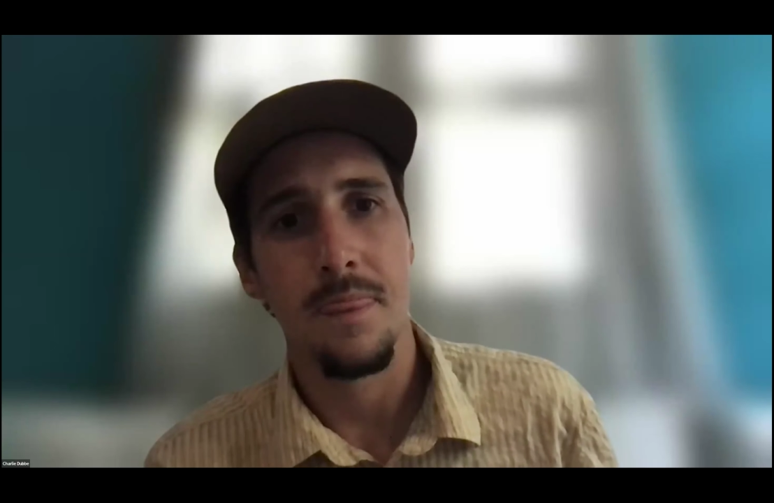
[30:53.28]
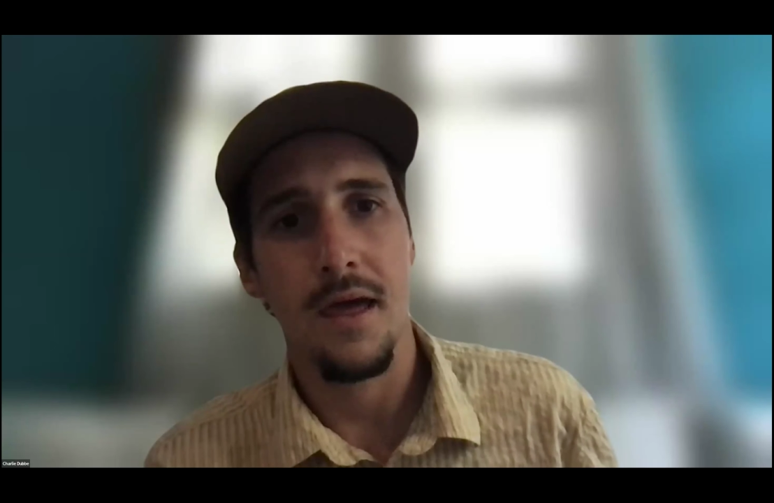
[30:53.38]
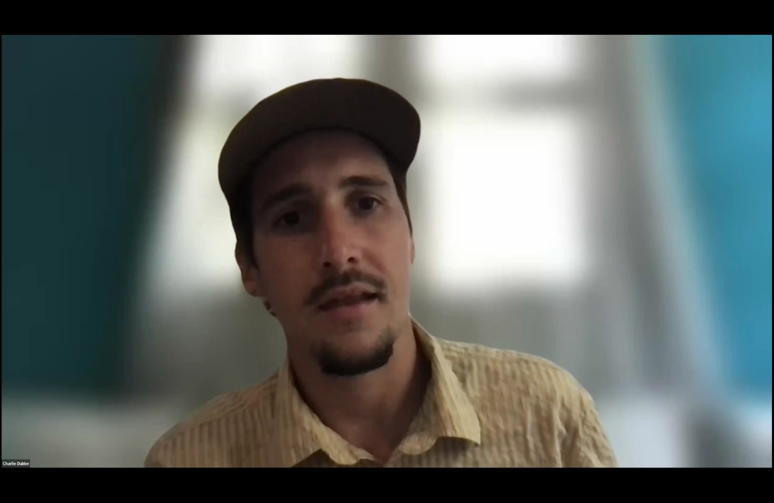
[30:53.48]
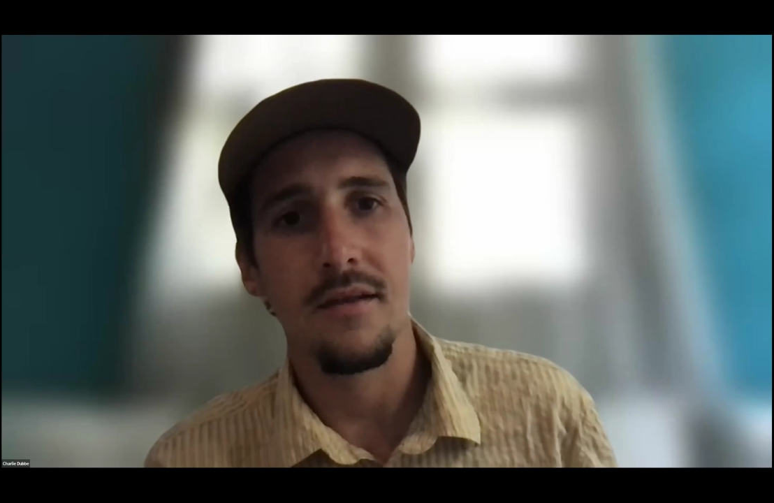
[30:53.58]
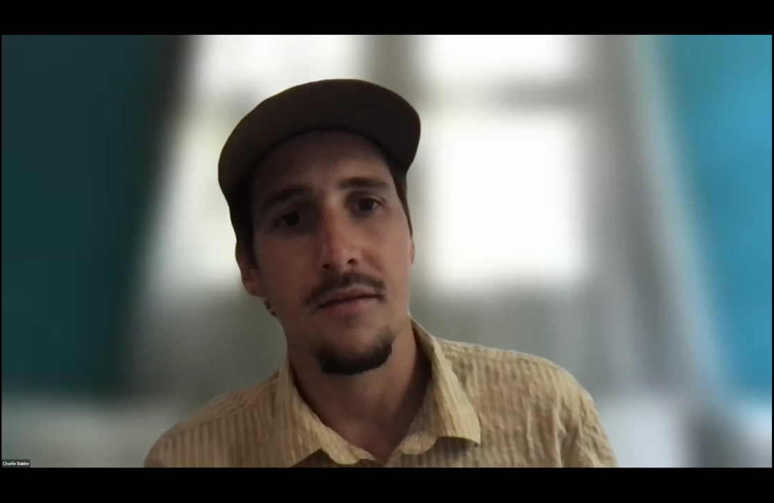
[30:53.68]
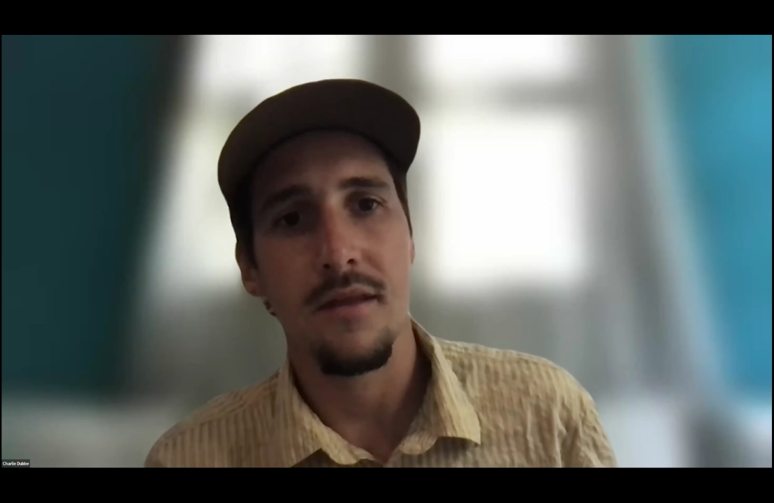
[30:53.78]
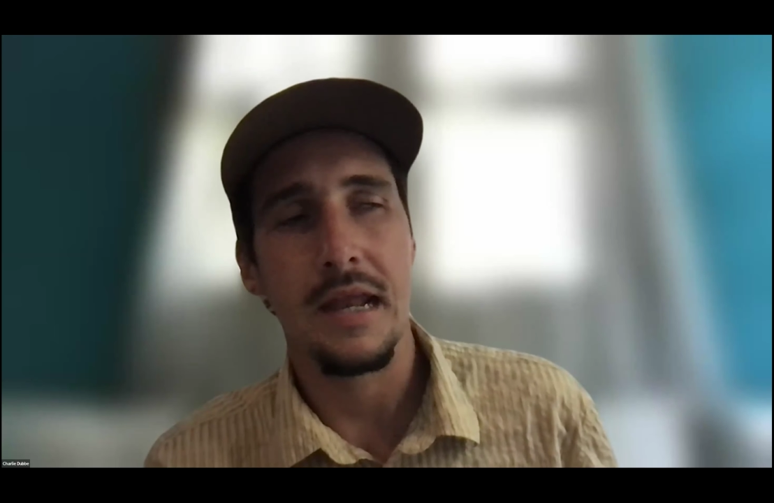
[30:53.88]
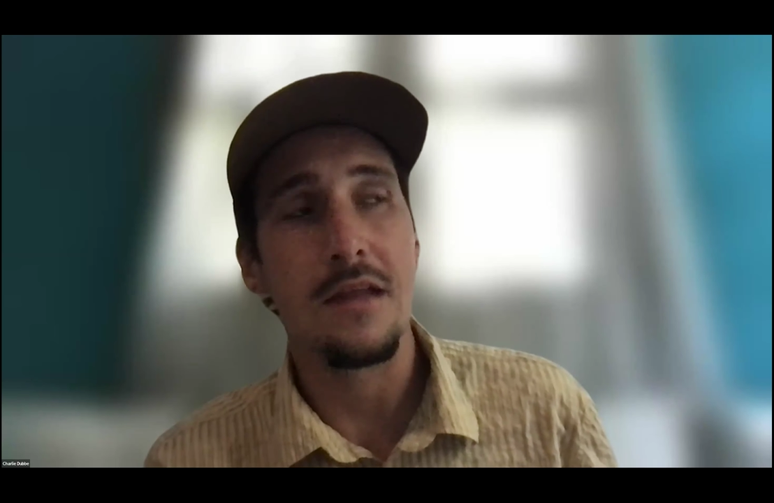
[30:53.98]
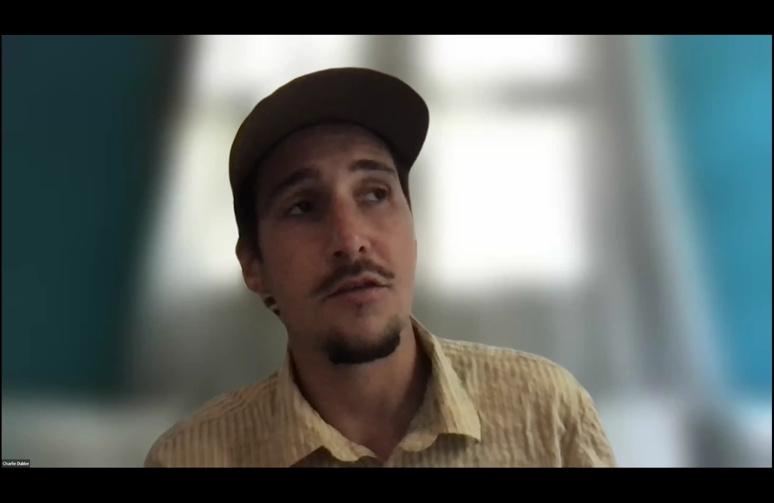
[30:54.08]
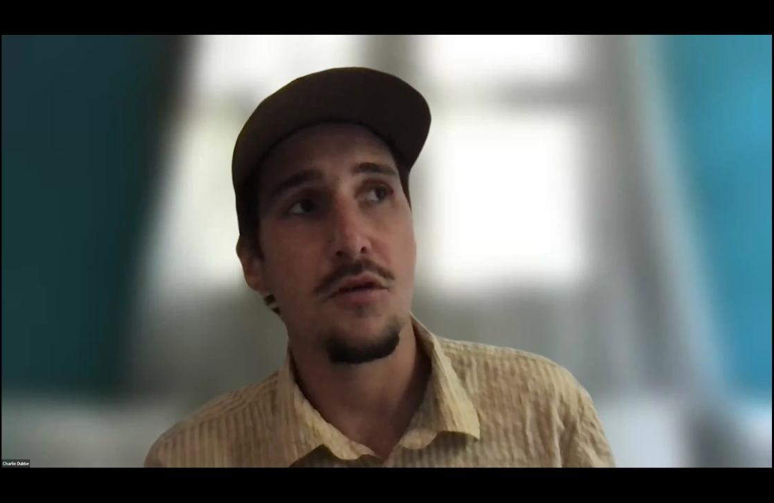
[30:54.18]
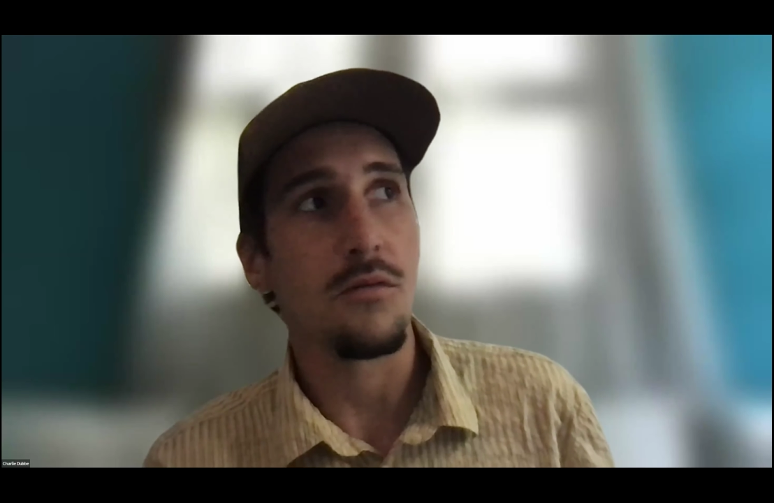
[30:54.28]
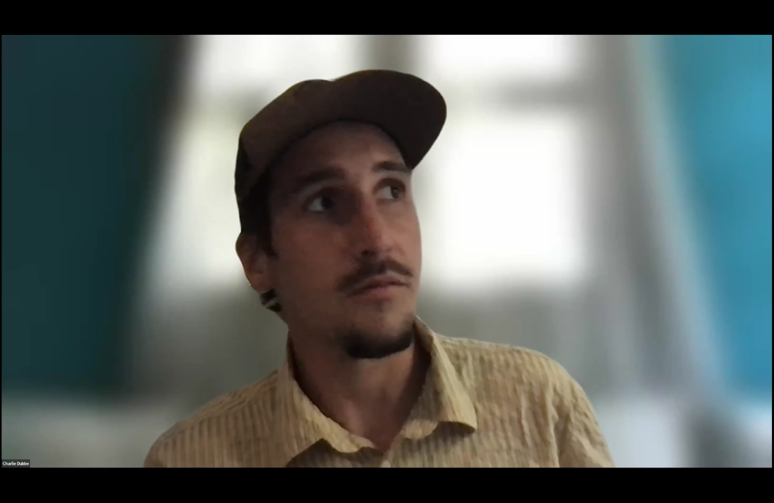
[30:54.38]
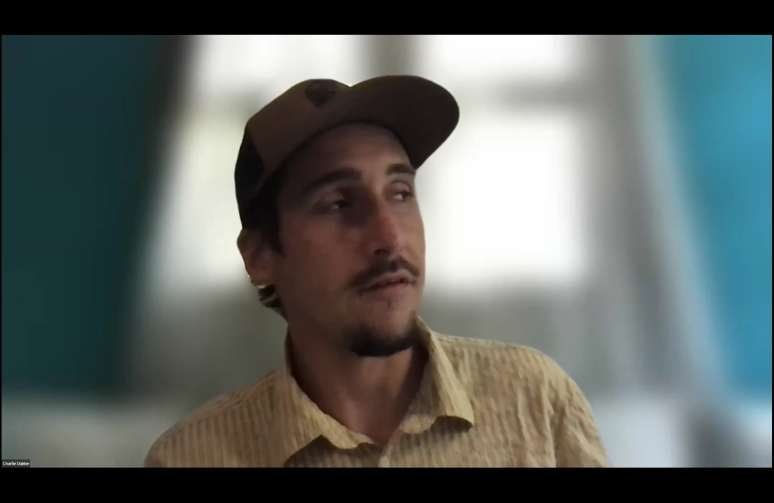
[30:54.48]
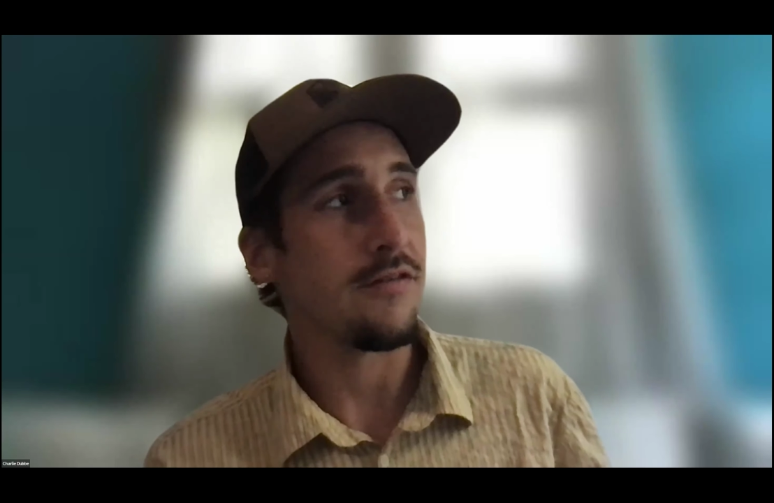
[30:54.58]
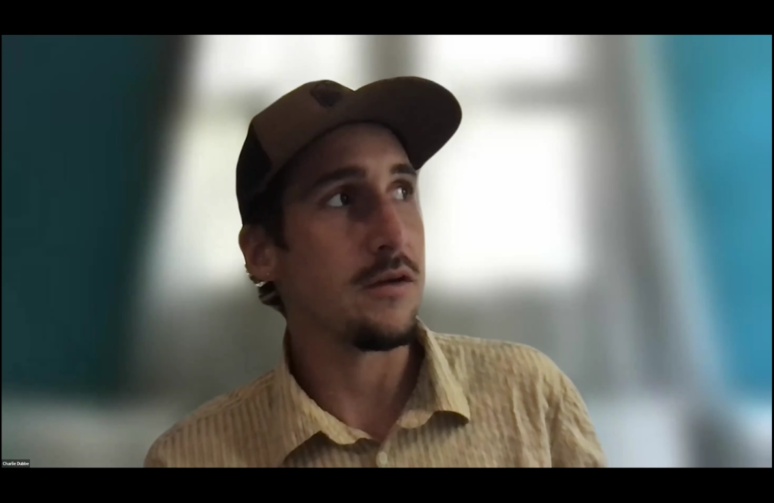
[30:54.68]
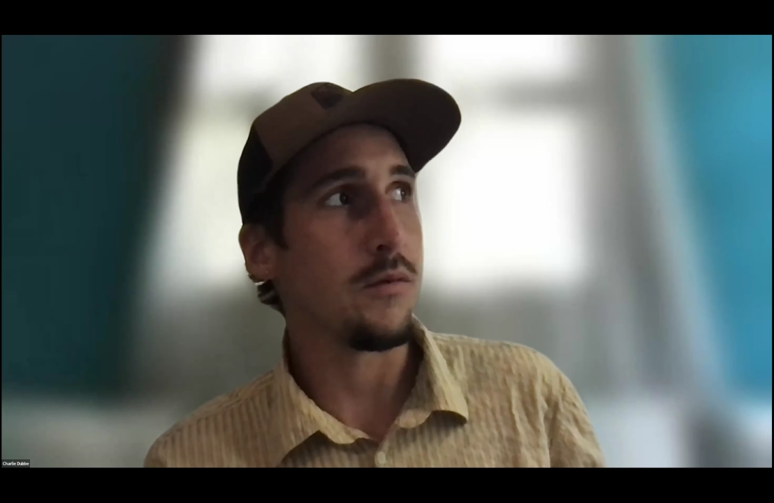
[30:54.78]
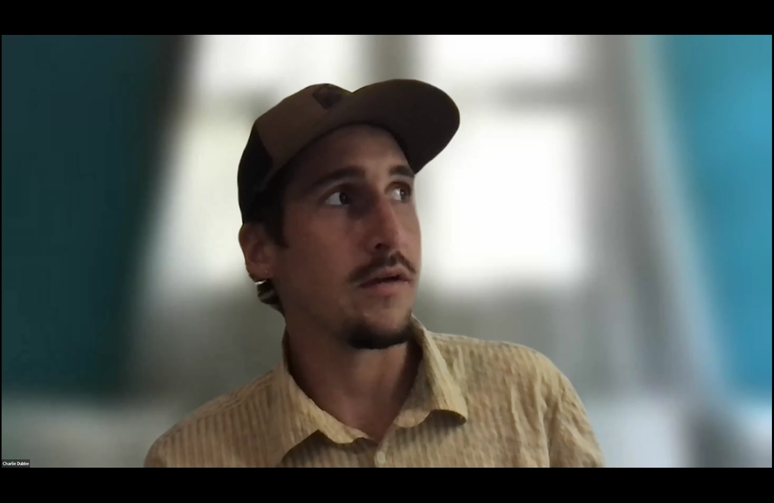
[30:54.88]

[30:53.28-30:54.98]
That answer definitely